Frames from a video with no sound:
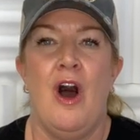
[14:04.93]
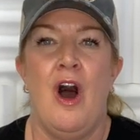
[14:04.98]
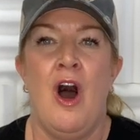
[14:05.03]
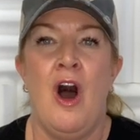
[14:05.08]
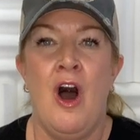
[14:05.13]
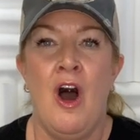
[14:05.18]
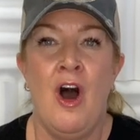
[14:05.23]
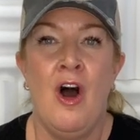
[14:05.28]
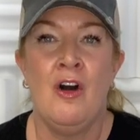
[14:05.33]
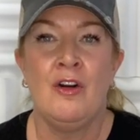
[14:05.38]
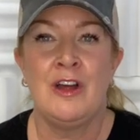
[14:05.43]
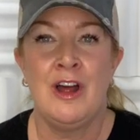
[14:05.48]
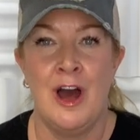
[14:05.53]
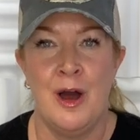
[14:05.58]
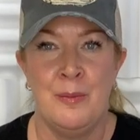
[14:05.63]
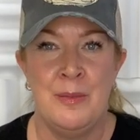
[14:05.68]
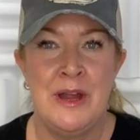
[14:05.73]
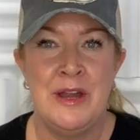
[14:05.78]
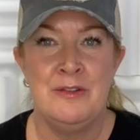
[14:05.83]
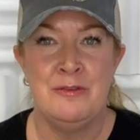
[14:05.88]
All
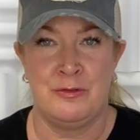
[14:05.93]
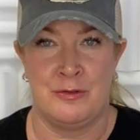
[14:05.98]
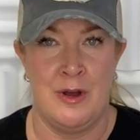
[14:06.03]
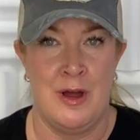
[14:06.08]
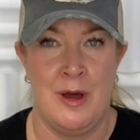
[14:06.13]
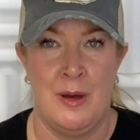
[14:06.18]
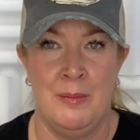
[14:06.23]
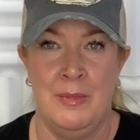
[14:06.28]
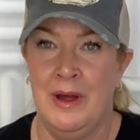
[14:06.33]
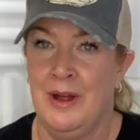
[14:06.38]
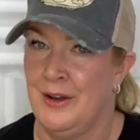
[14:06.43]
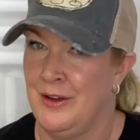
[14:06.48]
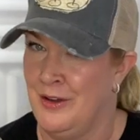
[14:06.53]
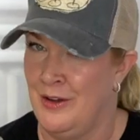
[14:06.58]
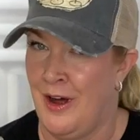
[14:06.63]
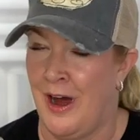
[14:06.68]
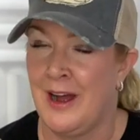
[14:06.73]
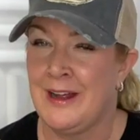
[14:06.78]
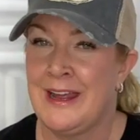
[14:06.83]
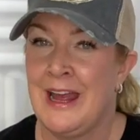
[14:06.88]
coming from
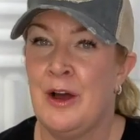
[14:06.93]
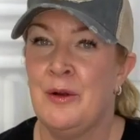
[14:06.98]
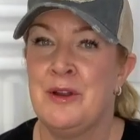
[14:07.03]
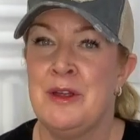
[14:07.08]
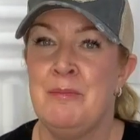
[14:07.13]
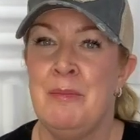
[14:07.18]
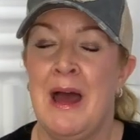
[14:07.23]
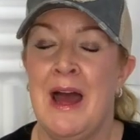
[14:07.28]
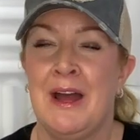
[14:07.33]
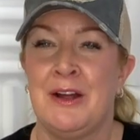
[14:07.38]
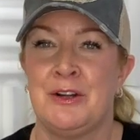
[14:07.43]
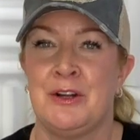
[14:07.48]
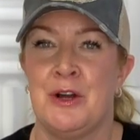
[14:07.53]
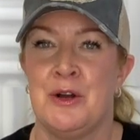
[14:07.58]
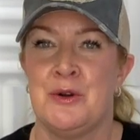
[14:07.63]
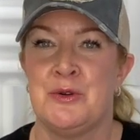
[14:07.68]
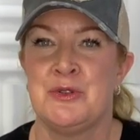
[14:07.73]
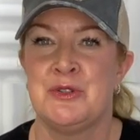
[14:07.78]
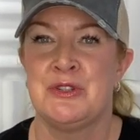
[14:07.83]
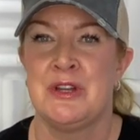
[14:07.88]
not counting
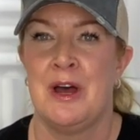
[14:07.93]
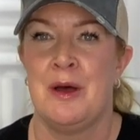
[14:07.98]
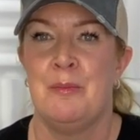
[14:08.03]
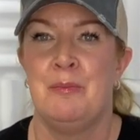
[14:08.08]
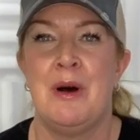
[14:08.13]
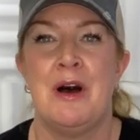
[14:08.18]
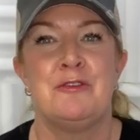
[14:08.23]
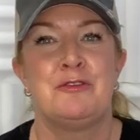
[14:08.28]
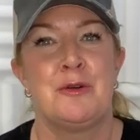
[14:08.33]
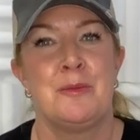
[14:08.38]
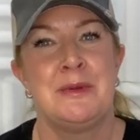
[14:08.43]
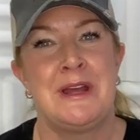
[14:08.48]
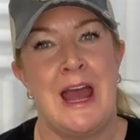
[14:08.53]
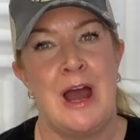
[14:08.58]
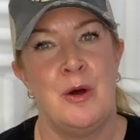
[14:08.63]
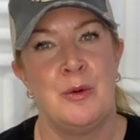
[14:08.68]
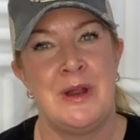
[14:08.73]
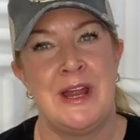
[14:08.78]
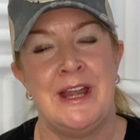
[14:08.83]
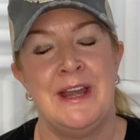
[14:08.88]
macros, but from
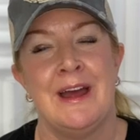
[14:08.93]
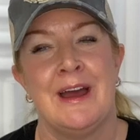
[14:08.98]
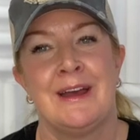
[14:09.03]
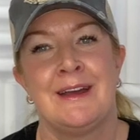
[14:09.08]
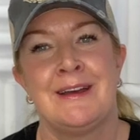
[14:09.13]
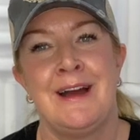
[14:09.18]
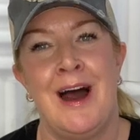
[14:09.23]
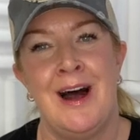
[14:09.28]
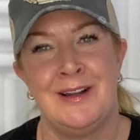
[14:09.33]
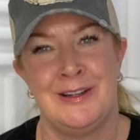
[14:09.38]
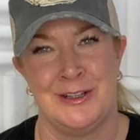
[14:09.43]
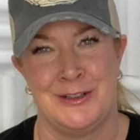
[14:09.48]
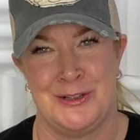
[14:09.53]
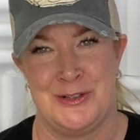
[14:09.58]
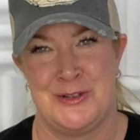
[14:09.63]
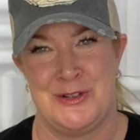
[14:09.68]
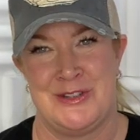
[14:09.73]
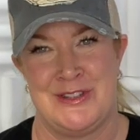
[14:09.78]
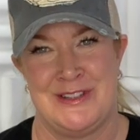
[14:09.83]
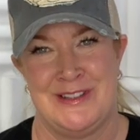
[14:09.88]
counting
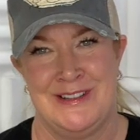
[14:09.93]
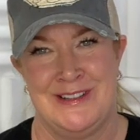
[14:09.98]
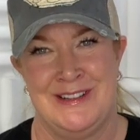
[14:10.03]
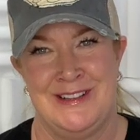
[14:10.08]
colors.